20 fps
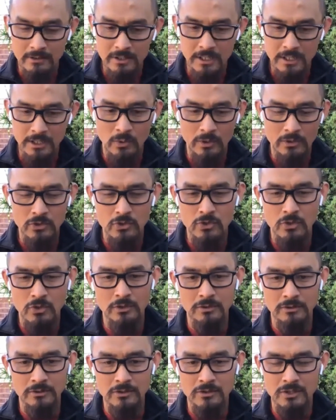
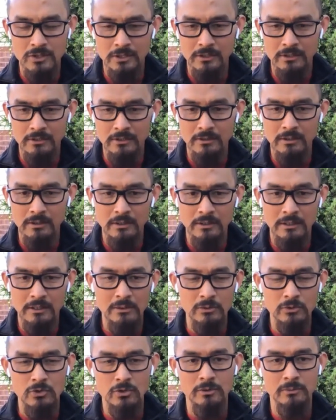Taekwonjongs and
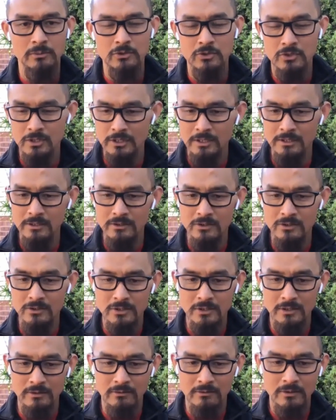Gaotroi
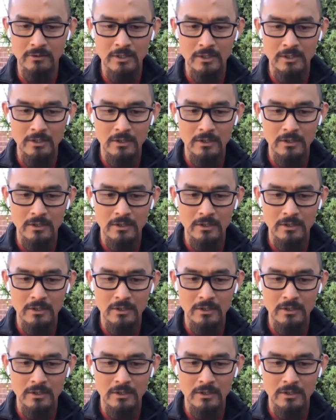machines, and